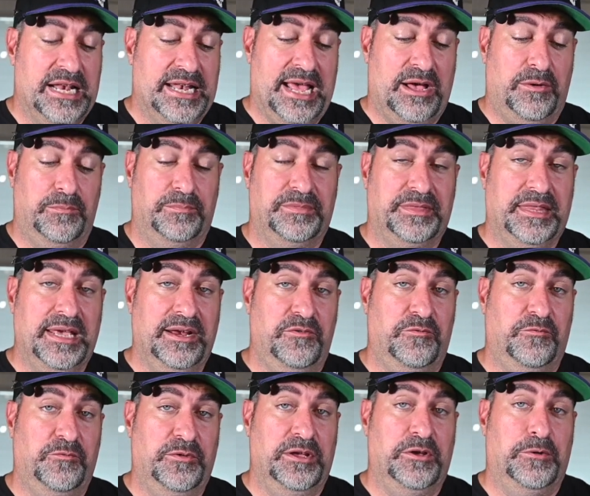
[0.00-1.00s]
Now, they're
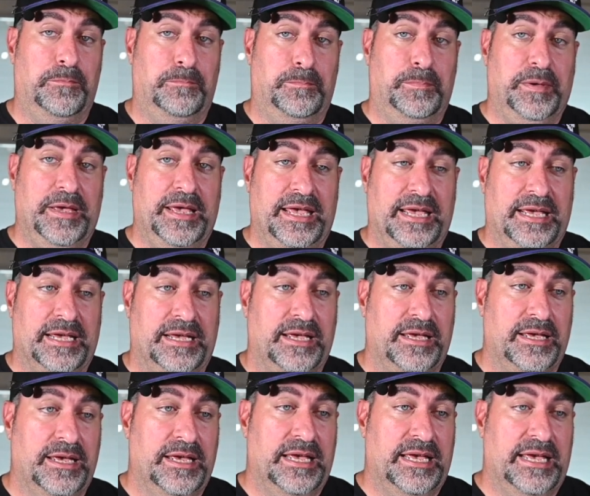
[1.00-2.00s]
real
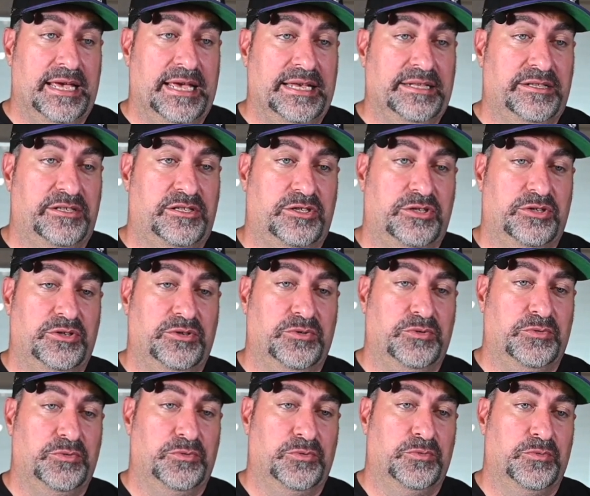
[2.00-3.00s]
big
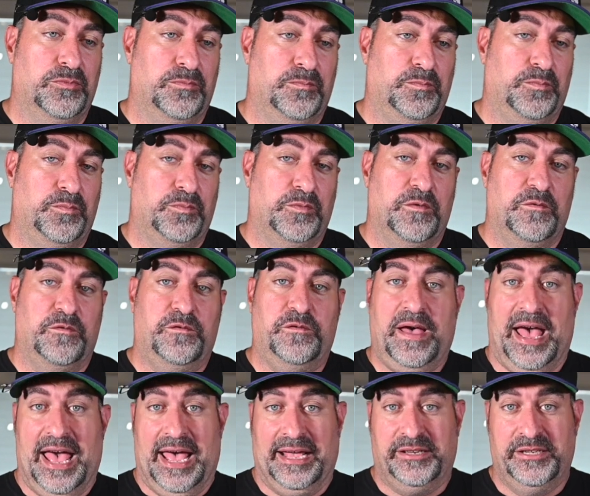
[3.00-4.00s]
into
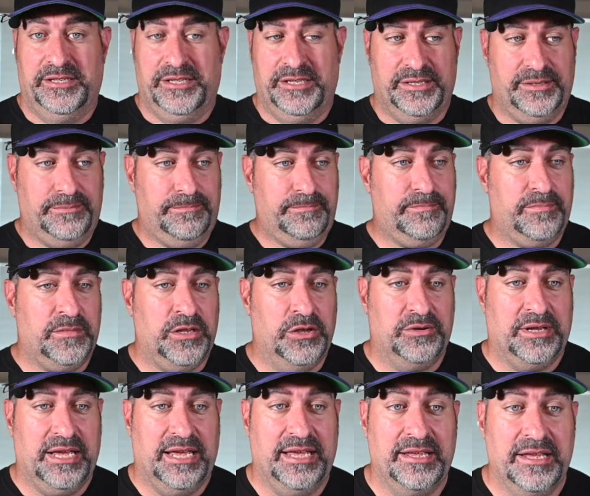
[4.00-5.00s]
facts.
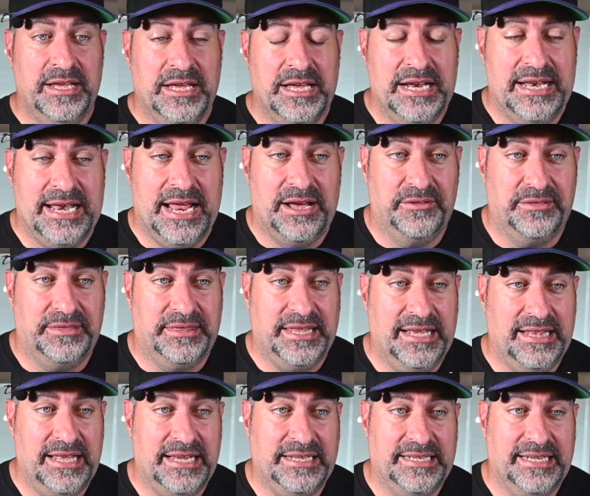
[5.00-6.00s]
Okay, now
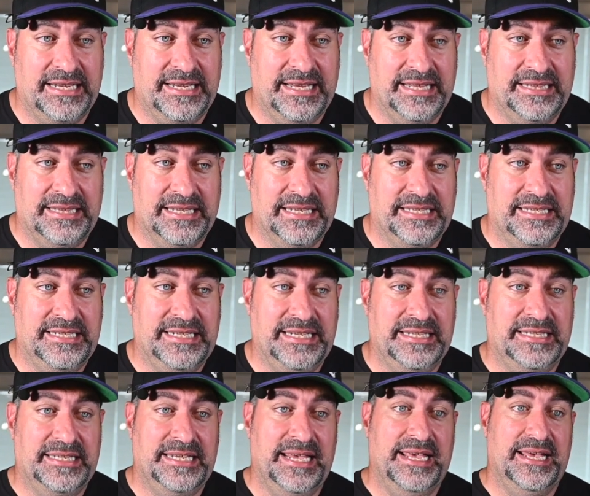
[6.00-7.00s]
they like to get the
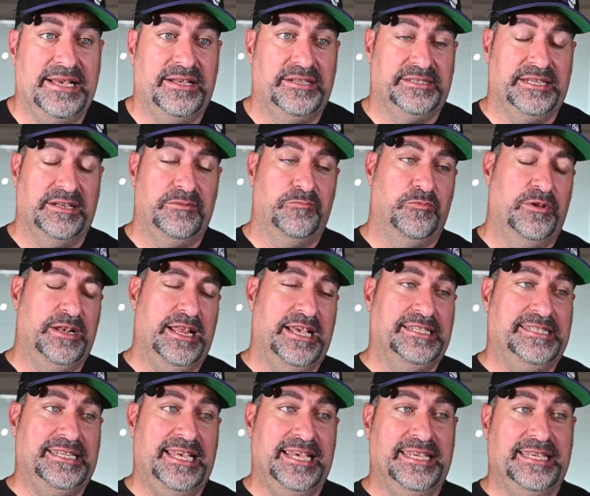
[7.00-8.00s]
details, and when
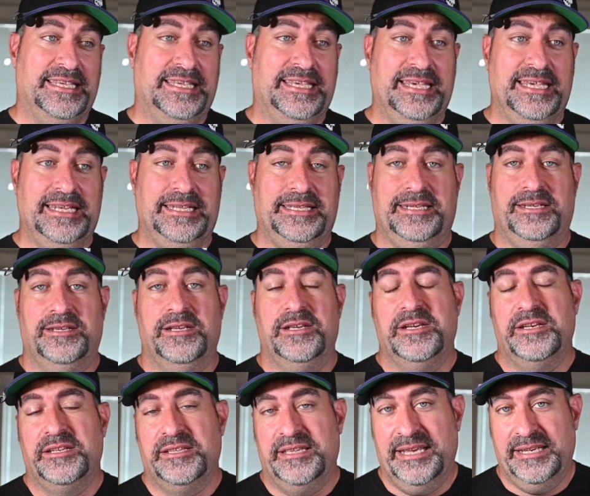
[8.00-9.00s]
I say git,
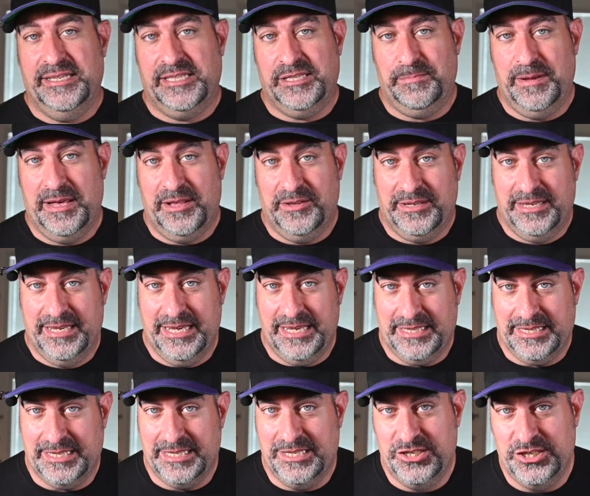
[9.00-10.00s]
they spell
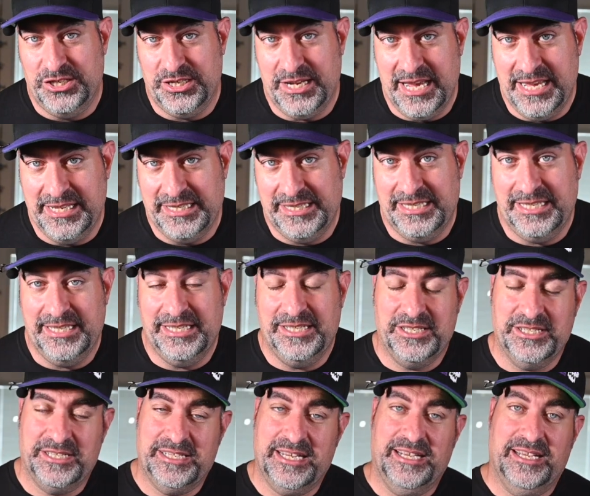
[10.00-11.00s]
git G-I-T,
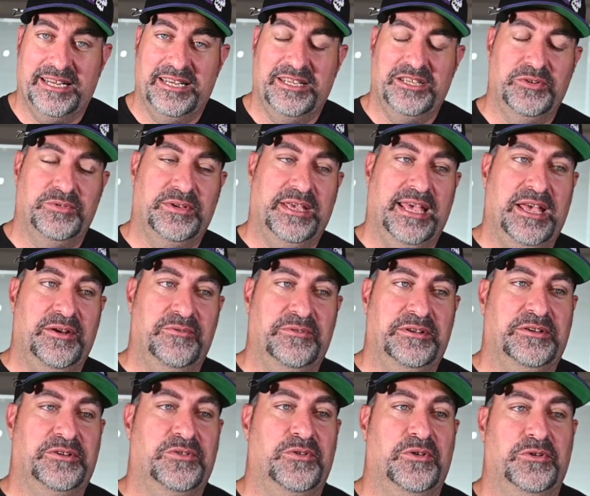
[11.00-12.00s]
just like in the UK
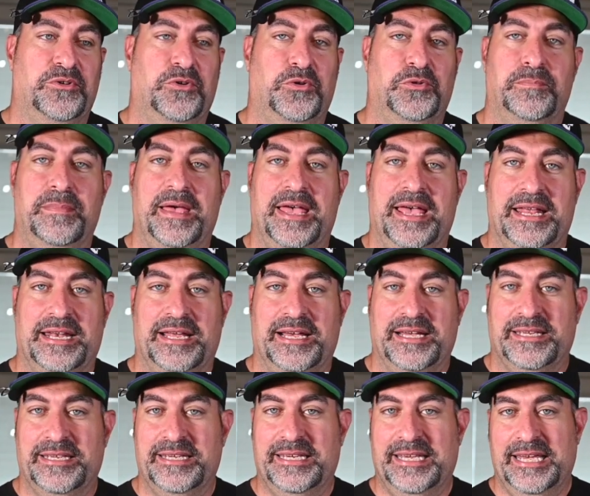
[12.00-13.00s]
when you call an old man
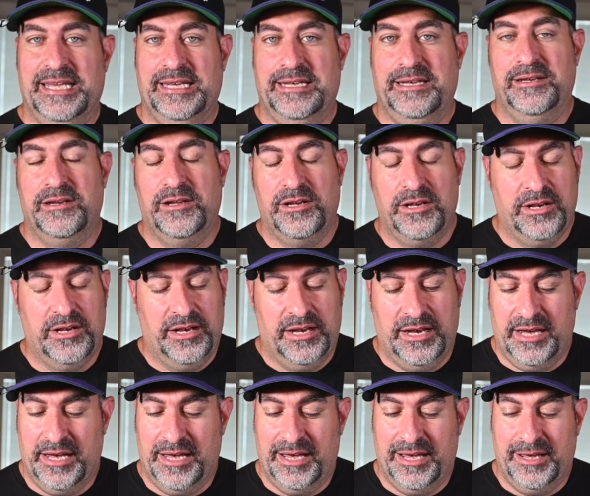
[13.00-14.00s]
a git,
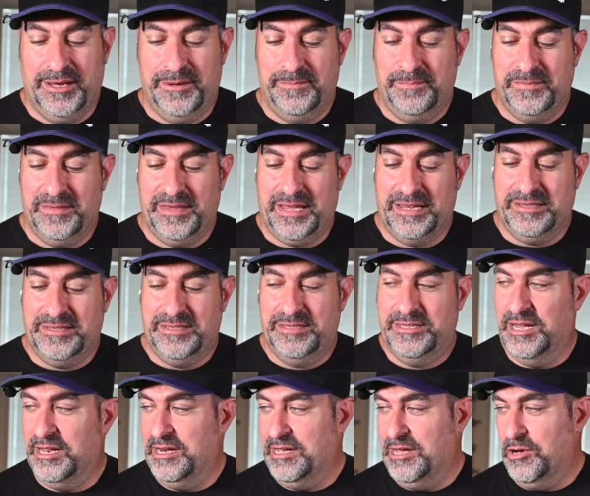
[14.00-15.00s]
uh, like
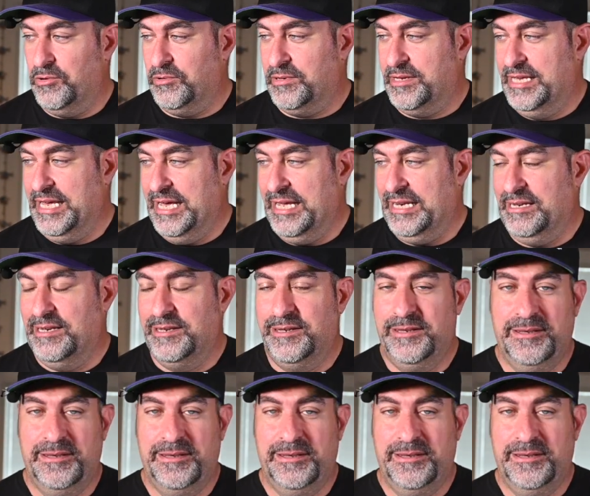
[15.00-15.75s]
dirty old git.